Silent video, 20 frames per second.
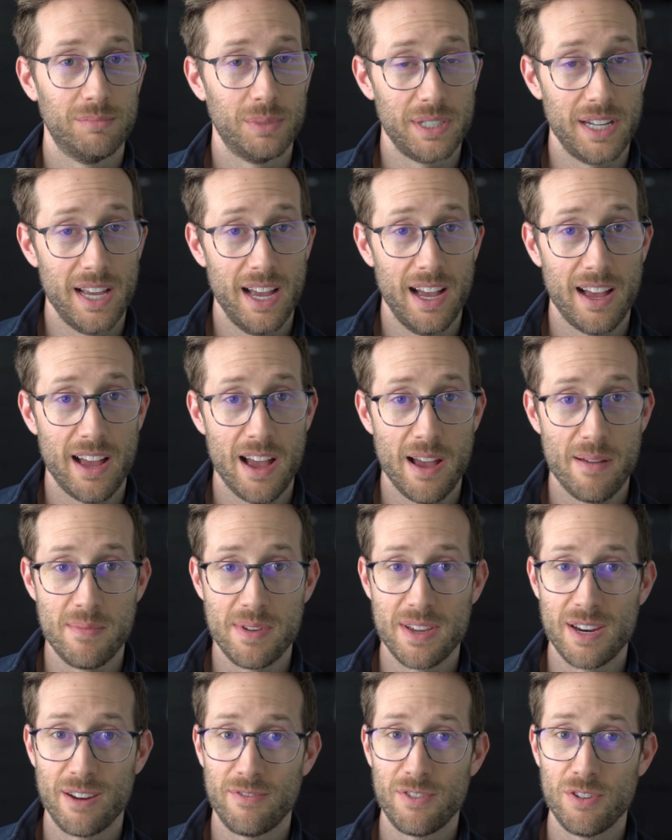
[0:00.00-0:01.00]
But yeah, I
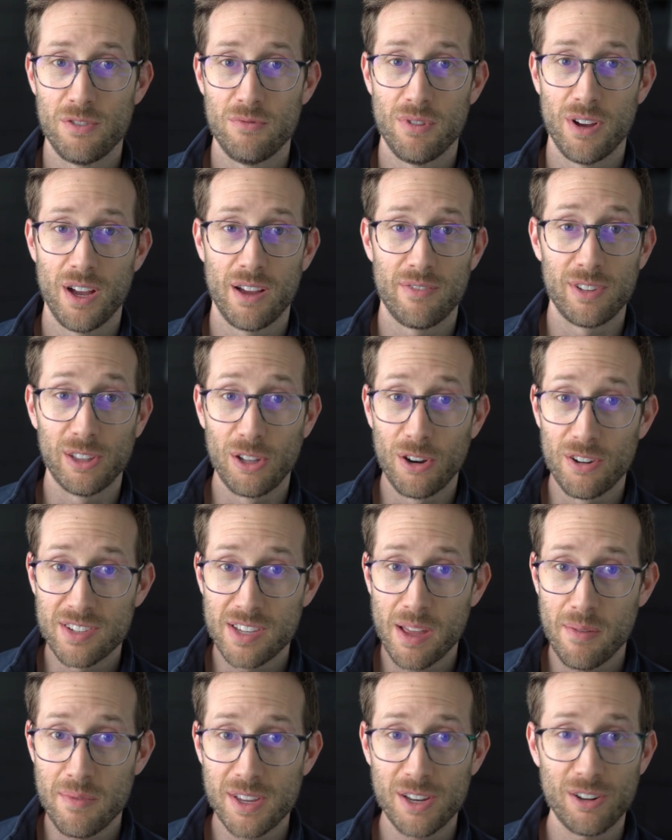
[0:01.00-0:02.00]
mean, if you uh, if you learned
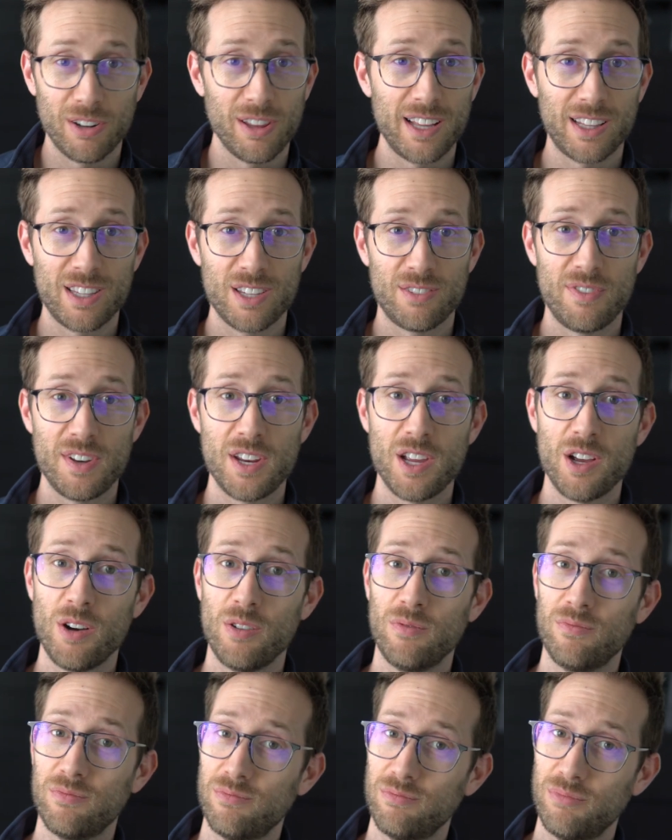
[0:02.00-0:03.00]
something or like this
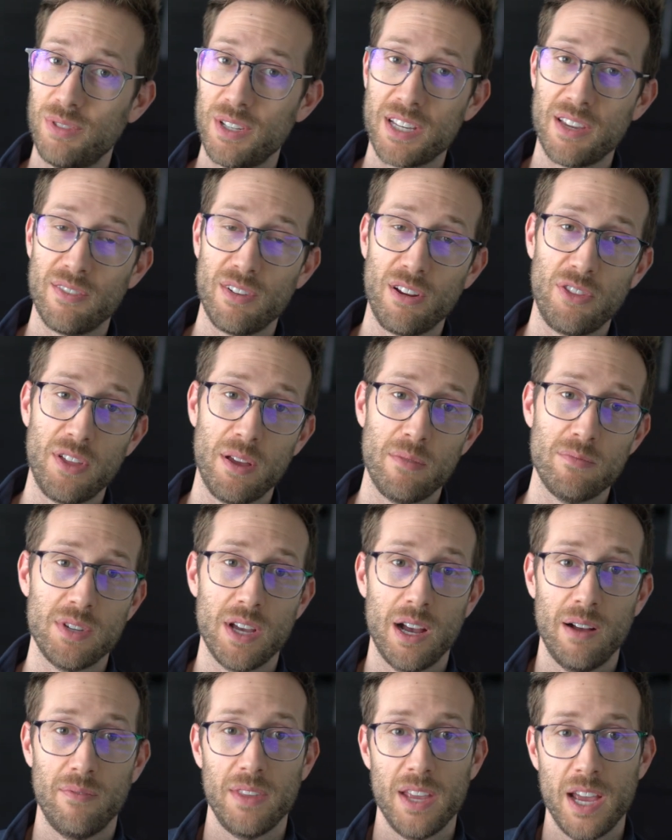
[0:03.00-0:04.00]
video, please give it a thumbs
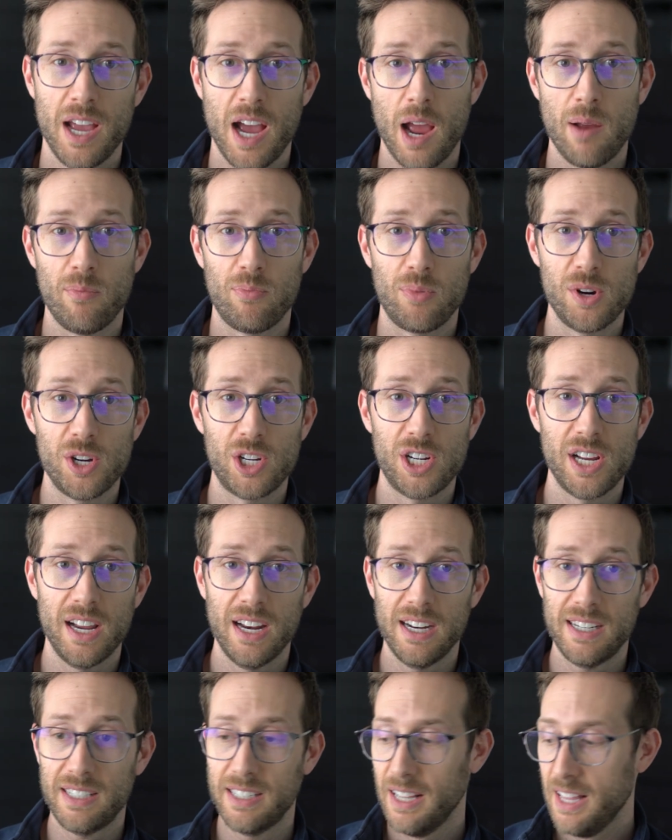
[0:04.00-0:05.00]
up. I
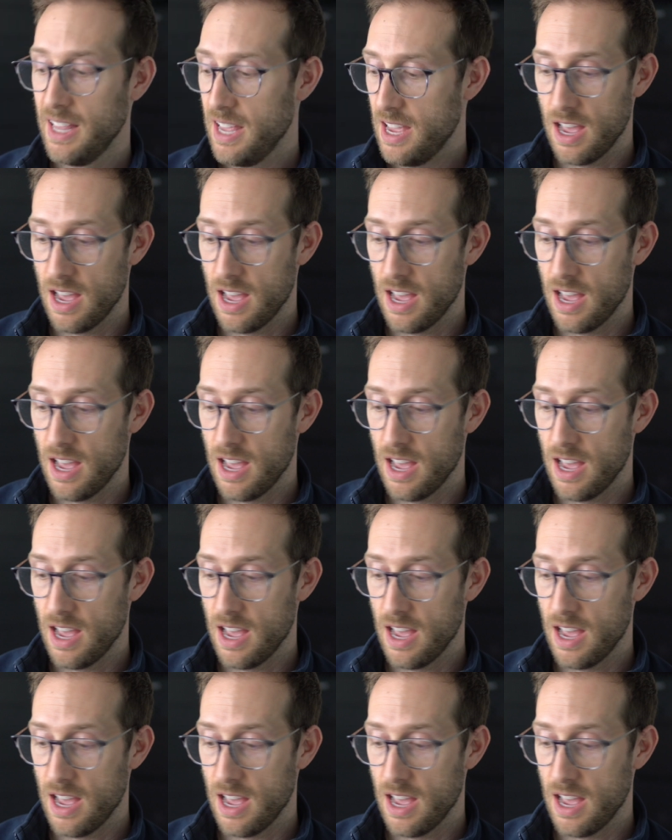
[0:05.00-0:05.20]
appreciate it.